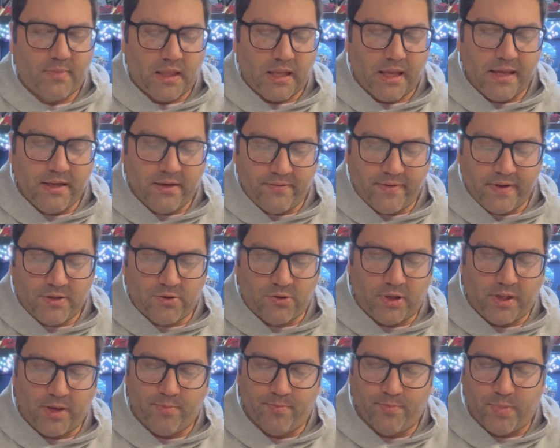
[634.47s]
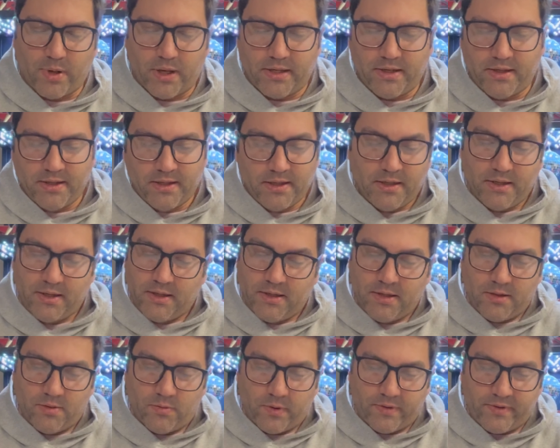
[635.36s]
individually. But
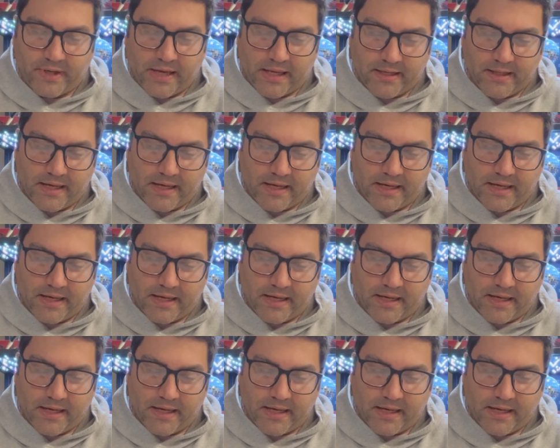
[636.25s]
once again,